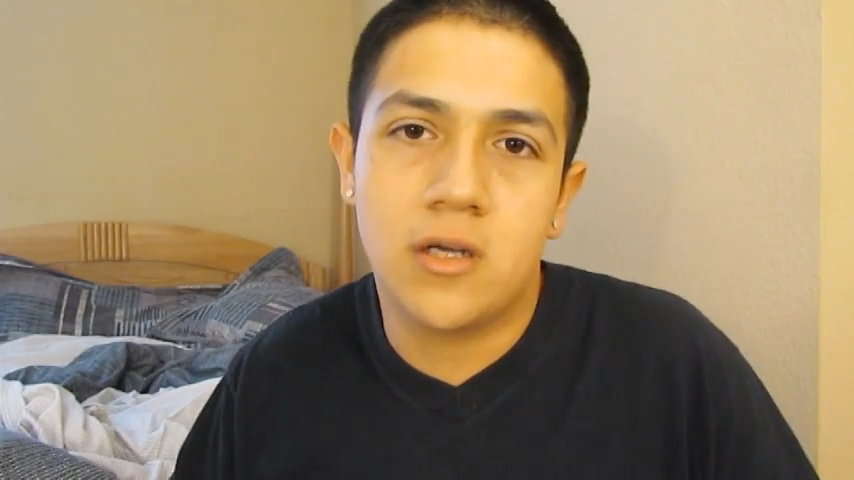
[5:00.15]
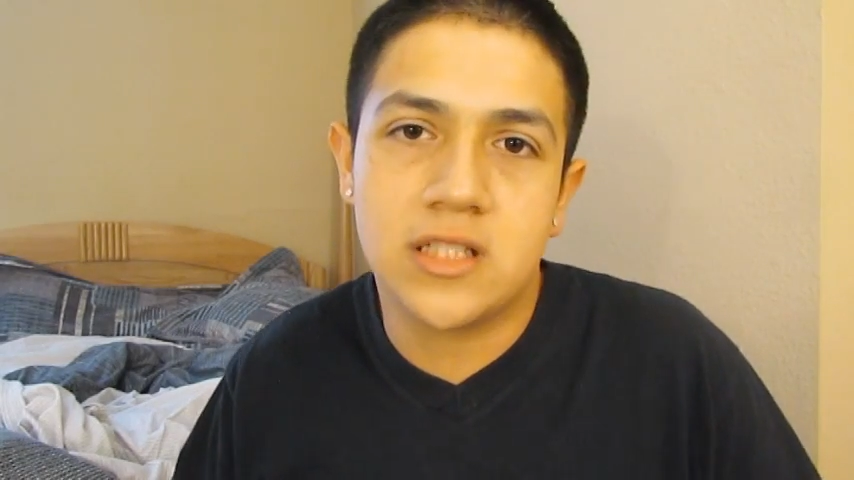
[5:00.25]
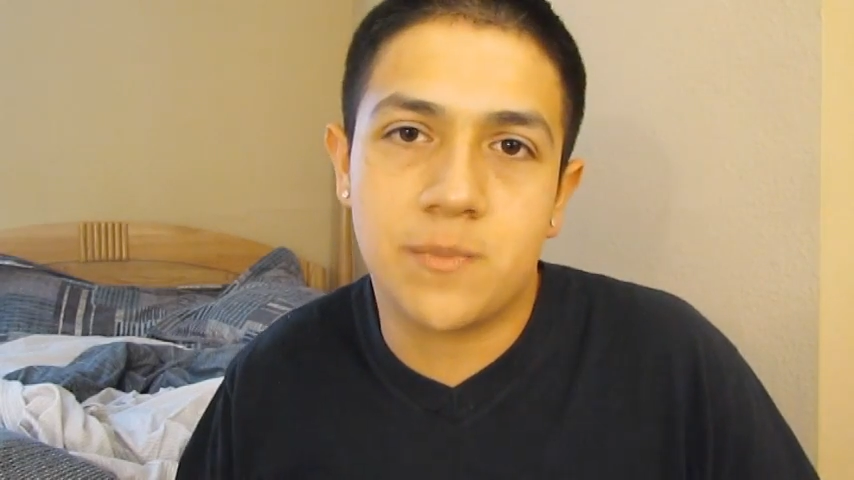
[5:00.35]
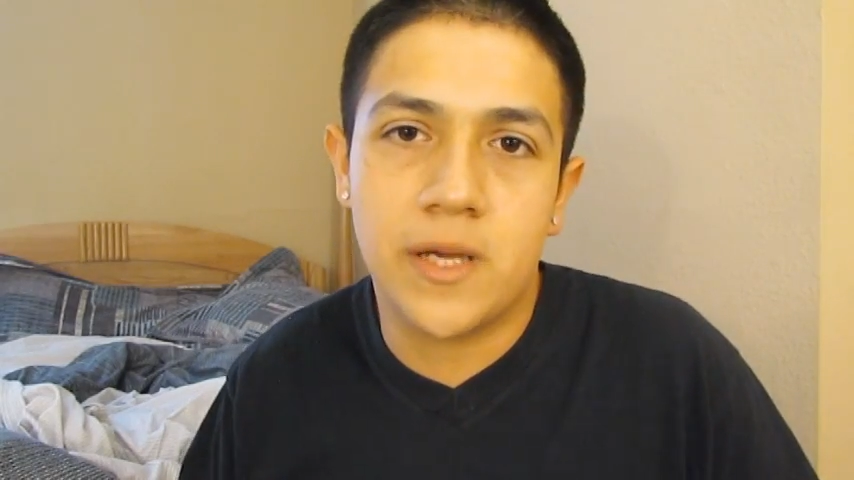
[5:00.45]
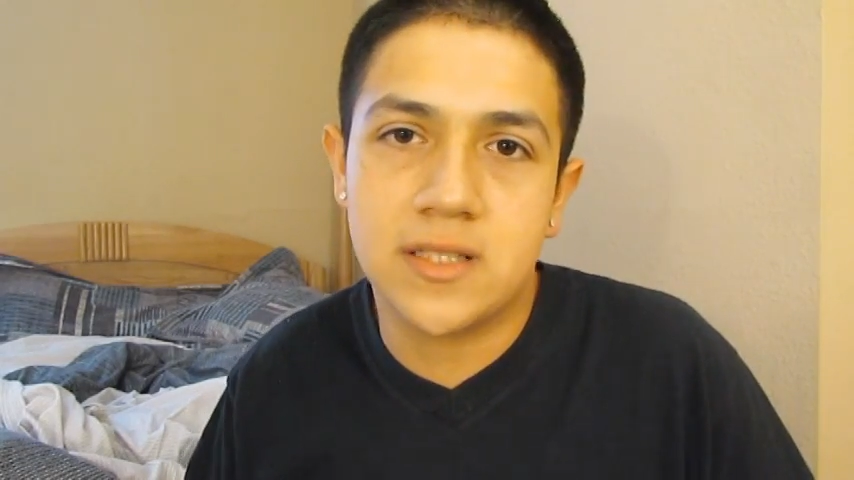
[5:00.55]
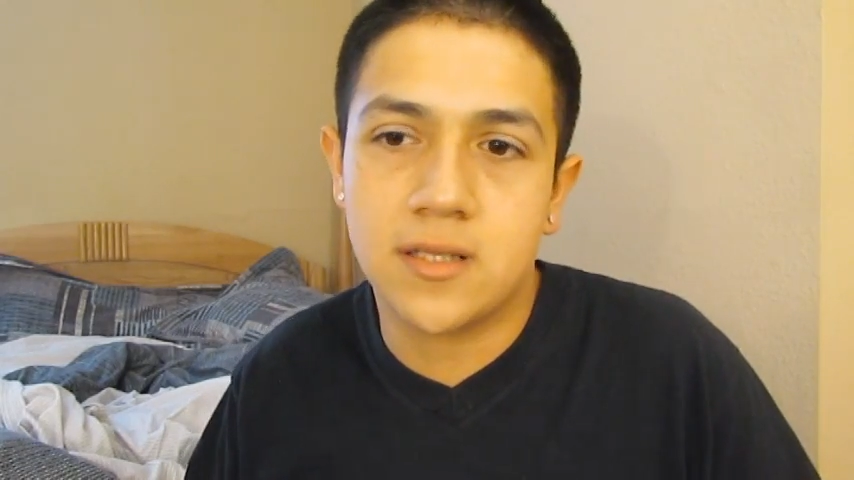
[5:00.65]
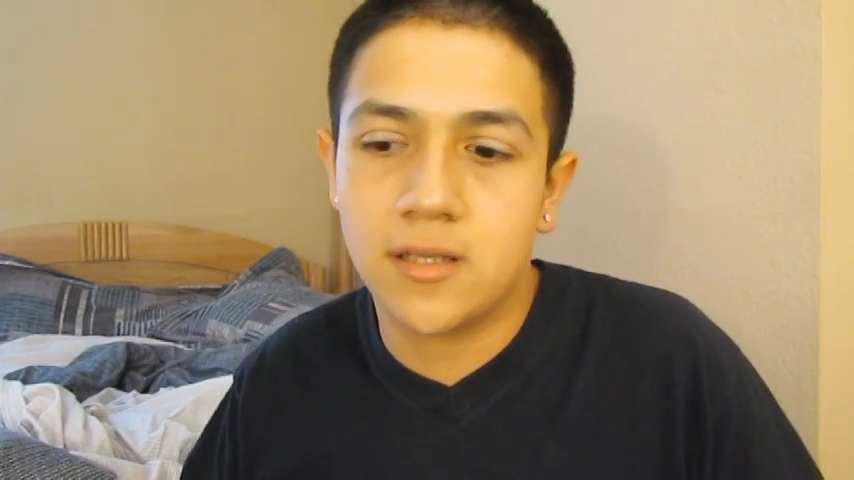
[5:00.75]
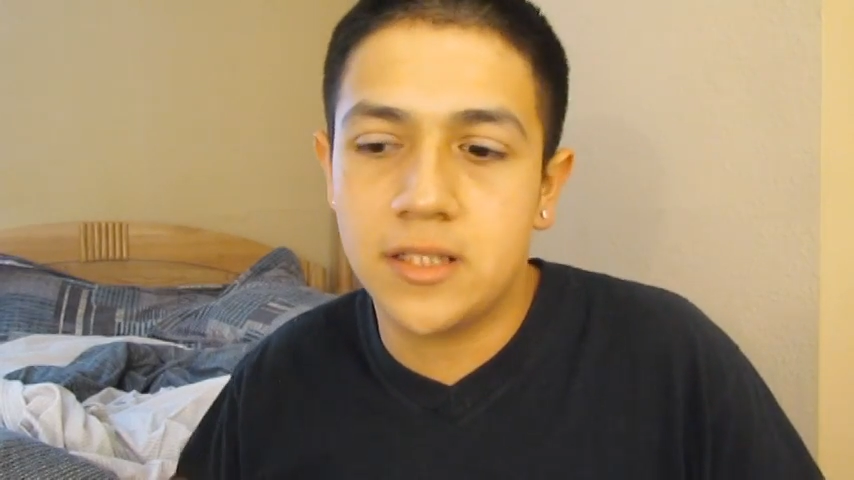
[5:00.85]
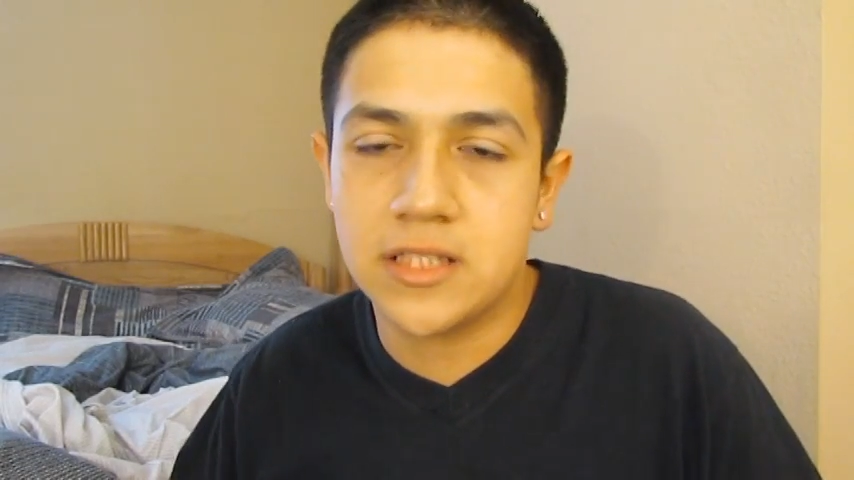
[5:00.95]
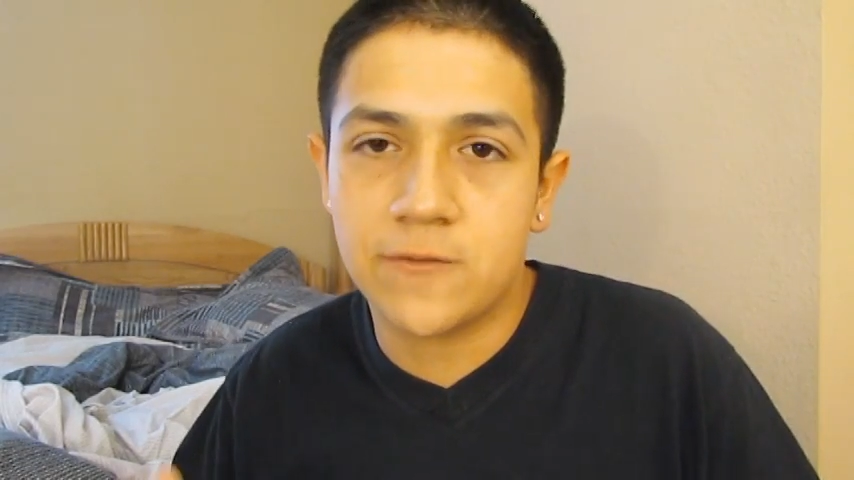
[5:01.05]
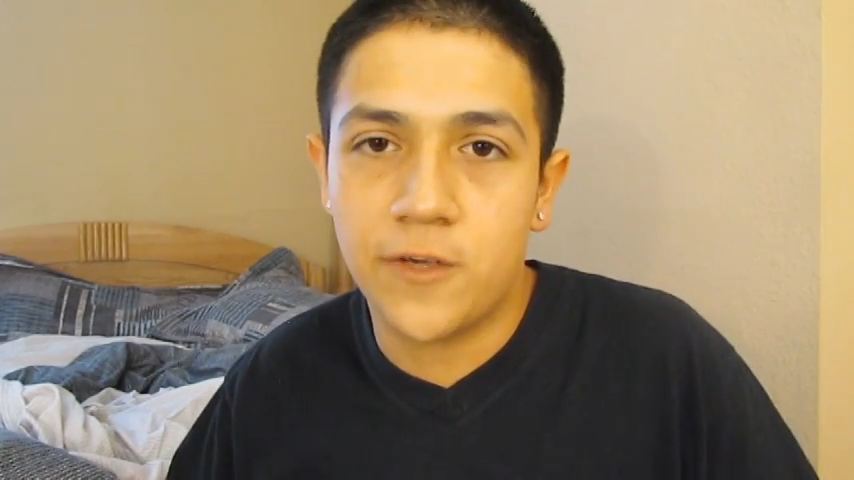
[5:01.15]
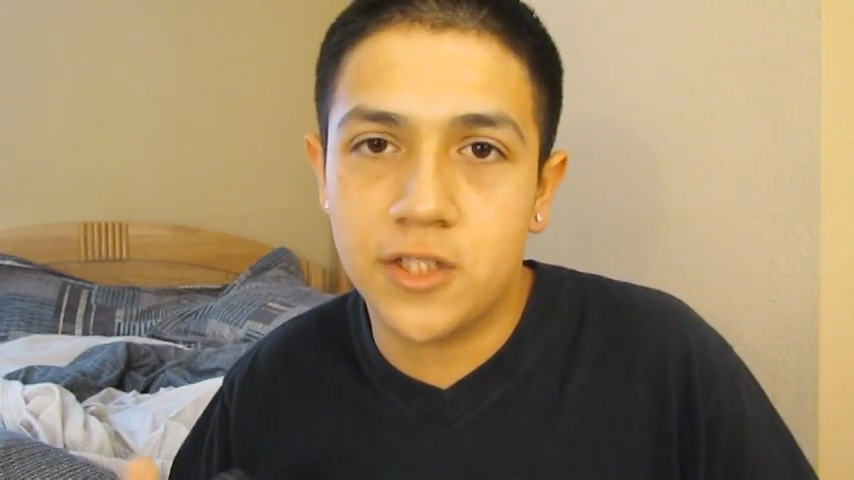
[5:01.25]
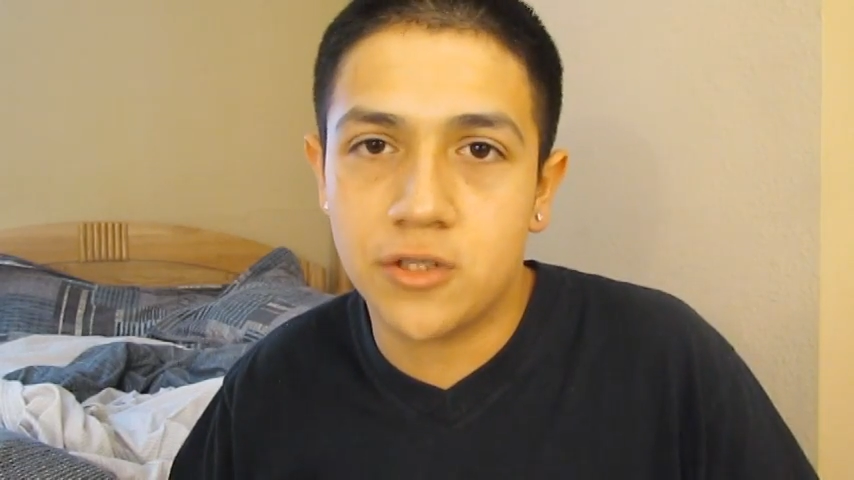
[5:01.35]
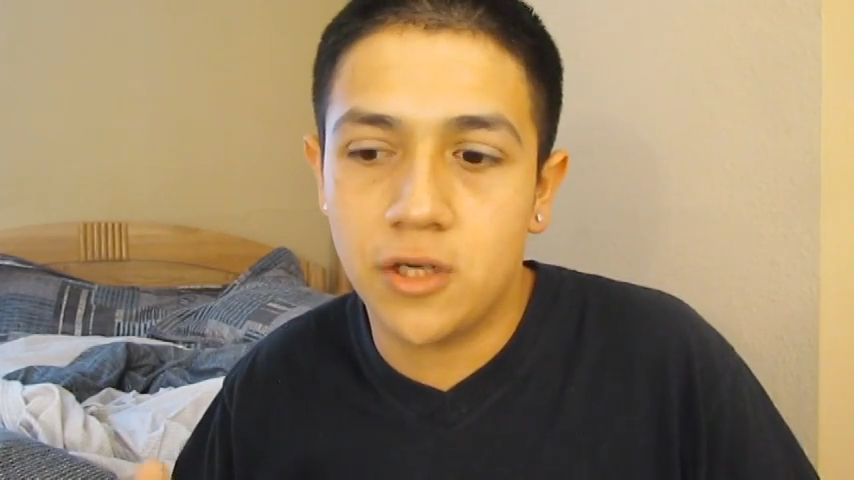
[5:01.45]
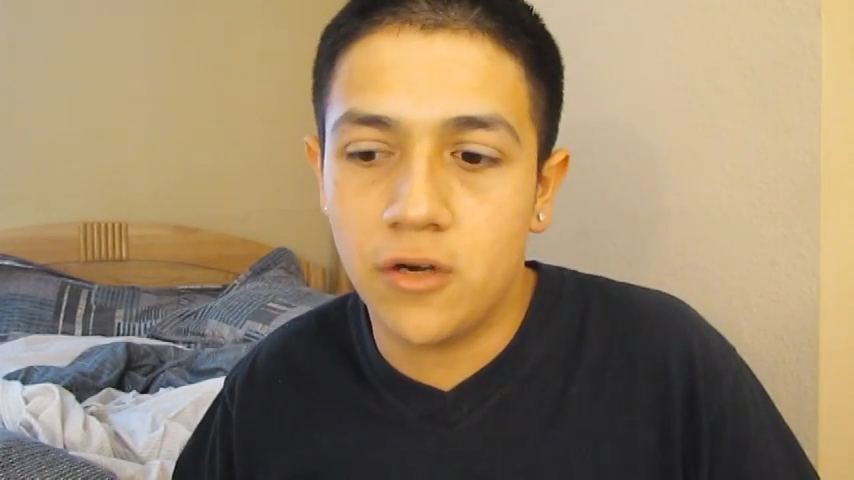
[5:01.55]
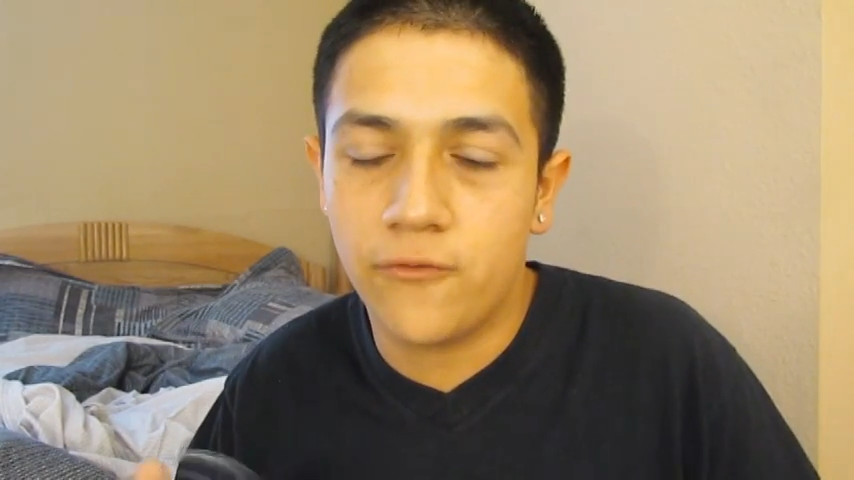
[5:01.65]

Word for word: just basically just featuring your